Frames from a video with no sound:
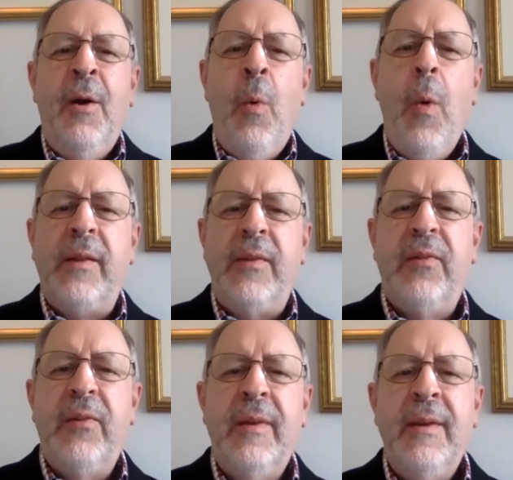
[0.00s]

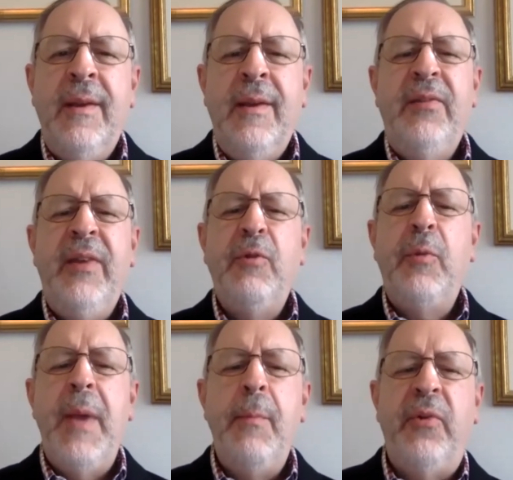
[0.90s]
Once, several
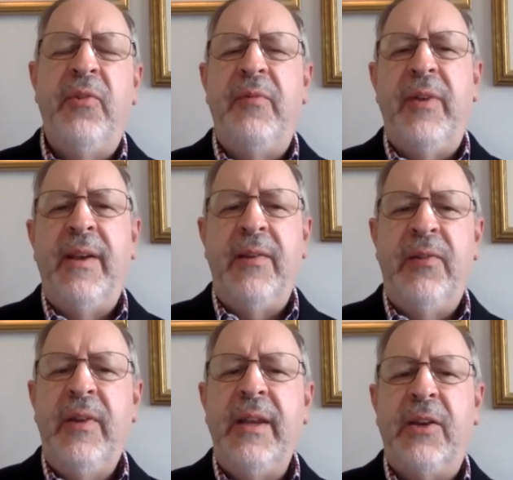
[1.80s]
members of a
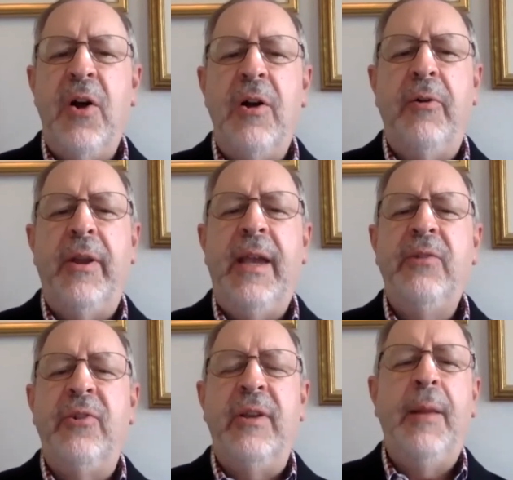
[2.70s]
Hasidic
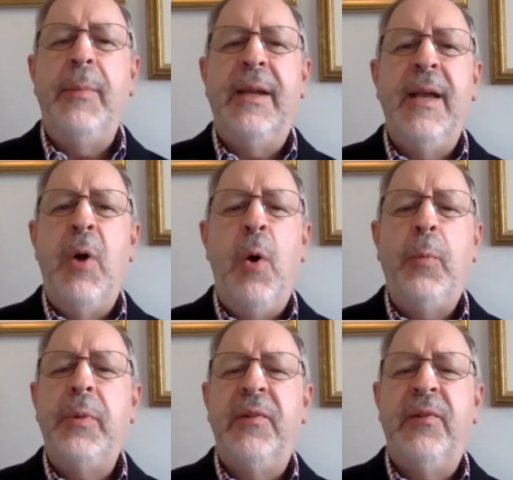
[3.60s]
congregation had become
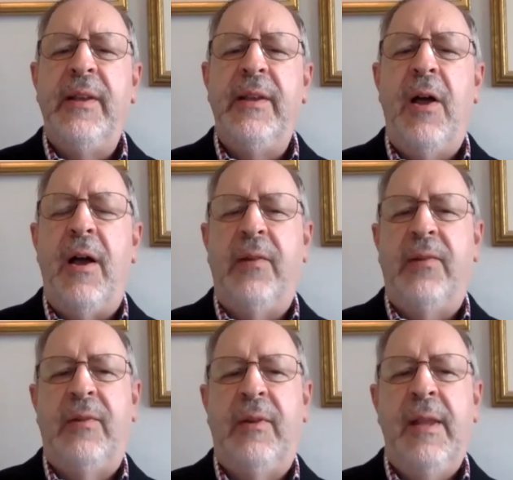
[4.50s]
helplessly
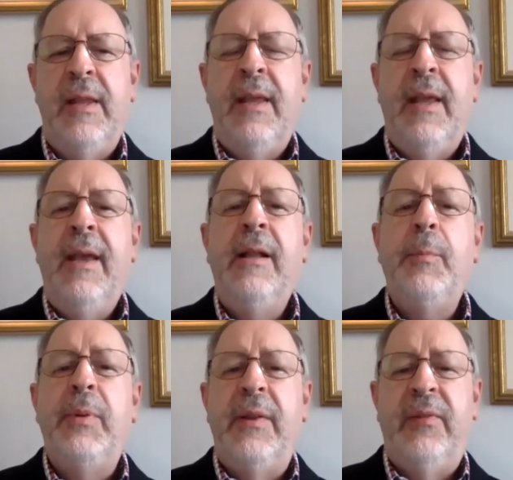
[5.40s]
lost
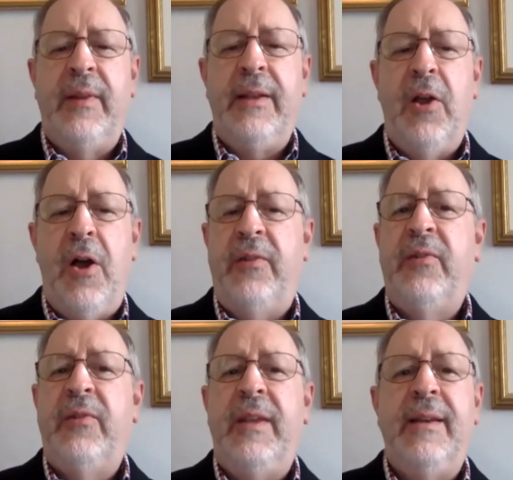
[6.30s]

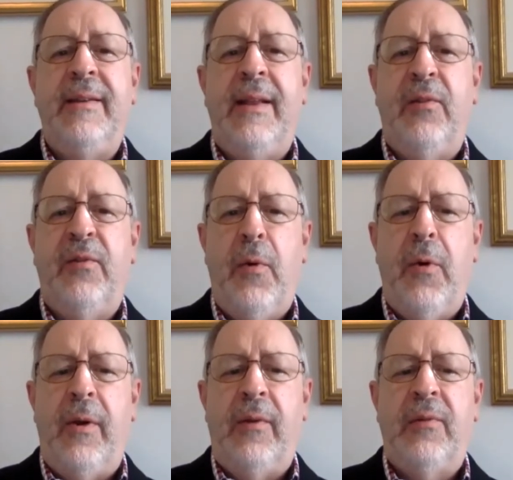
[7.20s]
in a dense
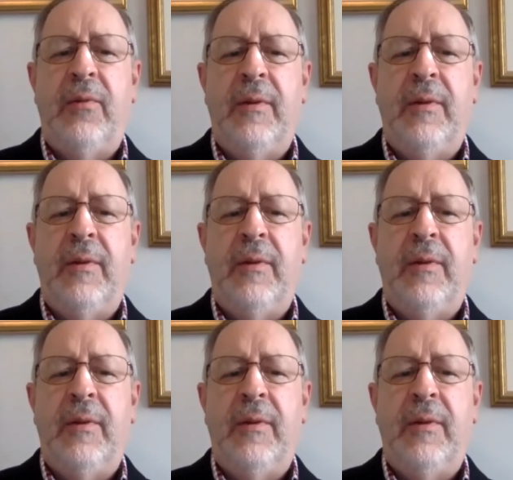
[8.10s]
forest.